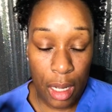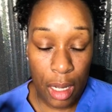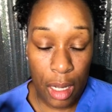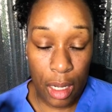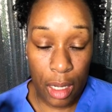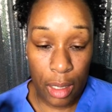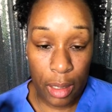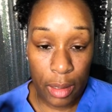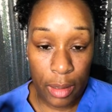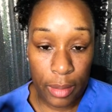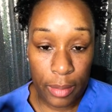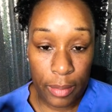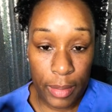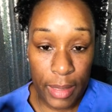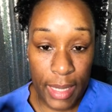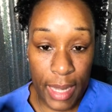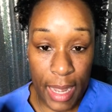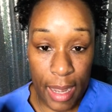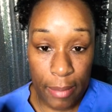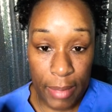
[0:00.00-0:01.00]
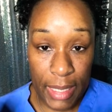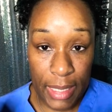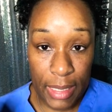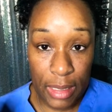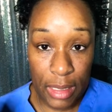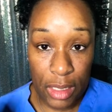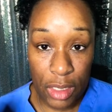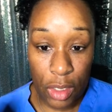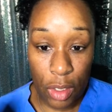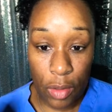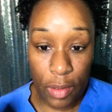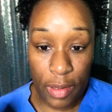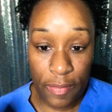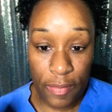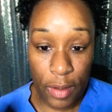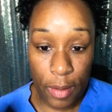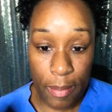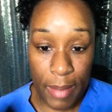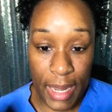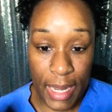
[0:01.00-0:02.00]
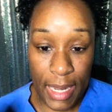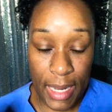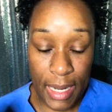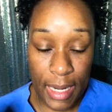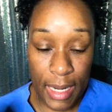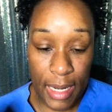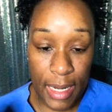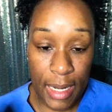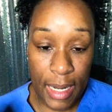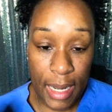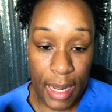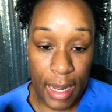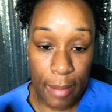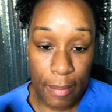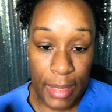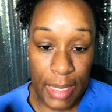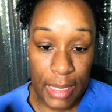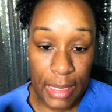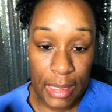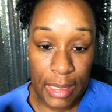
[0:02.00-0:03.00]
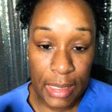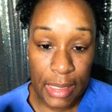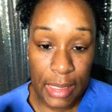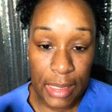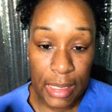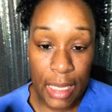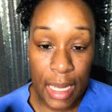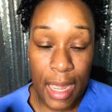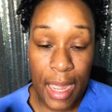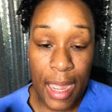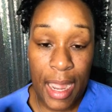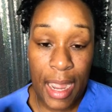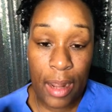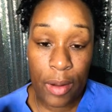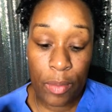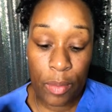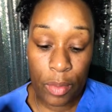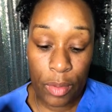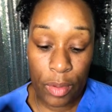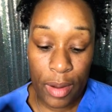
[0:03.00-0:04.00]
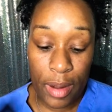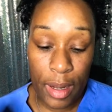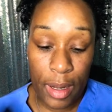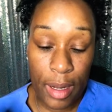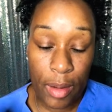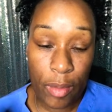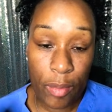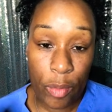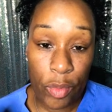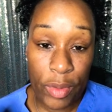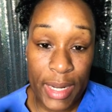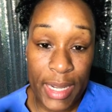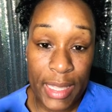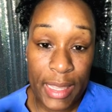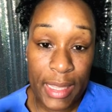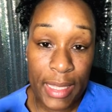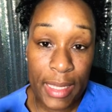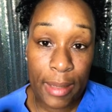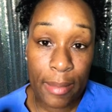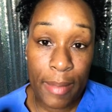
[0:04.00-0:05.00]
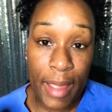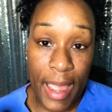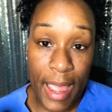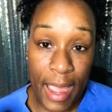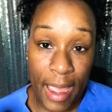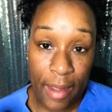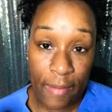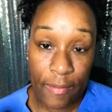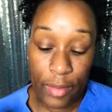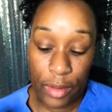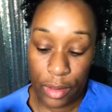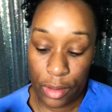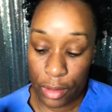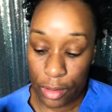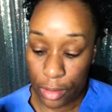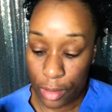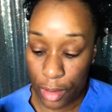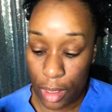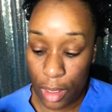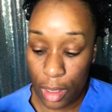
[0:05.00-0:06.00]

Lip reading: comments, so if you're making any comments, I will read them after.